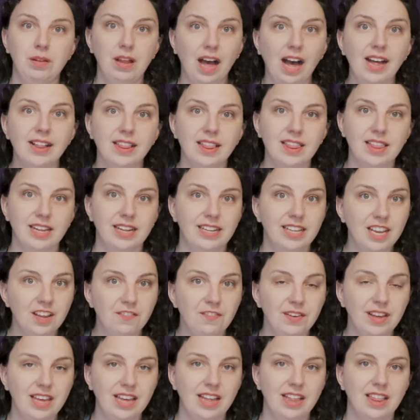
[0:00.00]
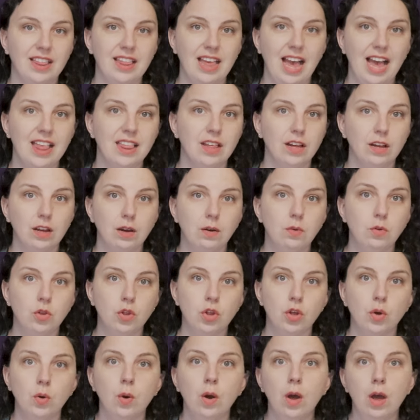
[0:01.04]
plot significance as it goes
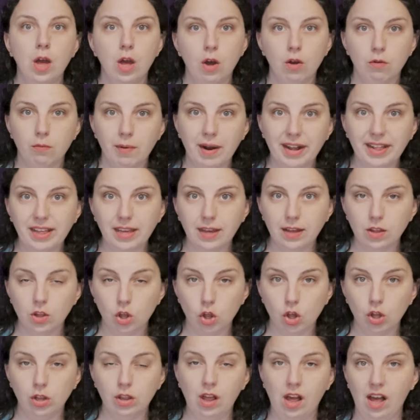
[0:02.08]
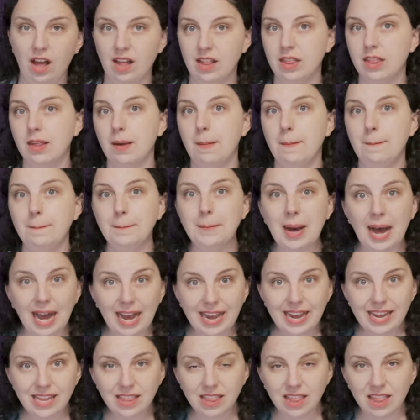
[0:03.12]
to Radiant Shallan's
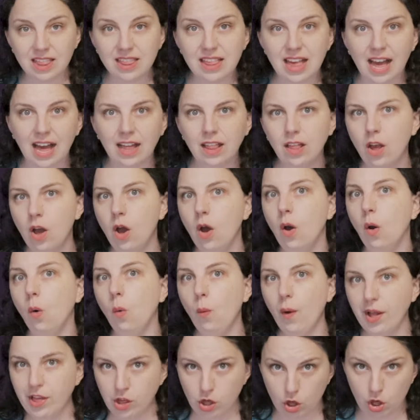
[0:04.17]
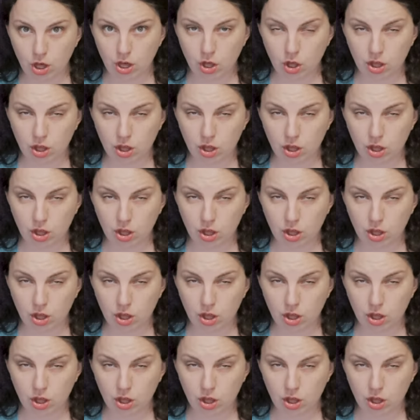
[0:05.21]
mindset when she